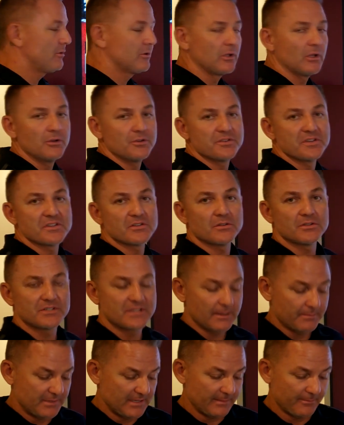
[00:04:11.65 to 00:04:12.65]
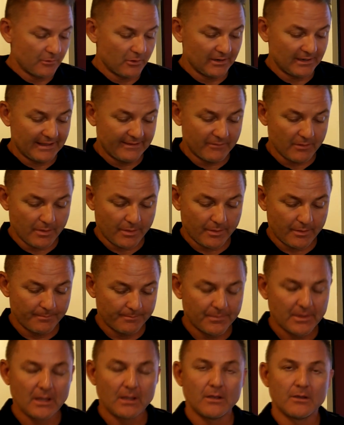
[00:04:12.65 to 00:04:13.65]
closes on September 11th.
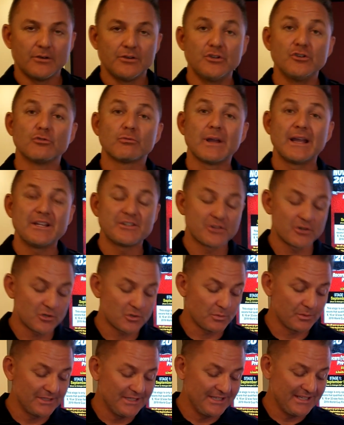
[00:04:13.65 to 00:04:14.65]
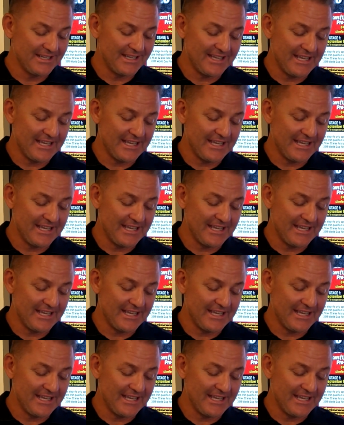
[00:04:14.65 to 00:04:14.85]
New racers will need to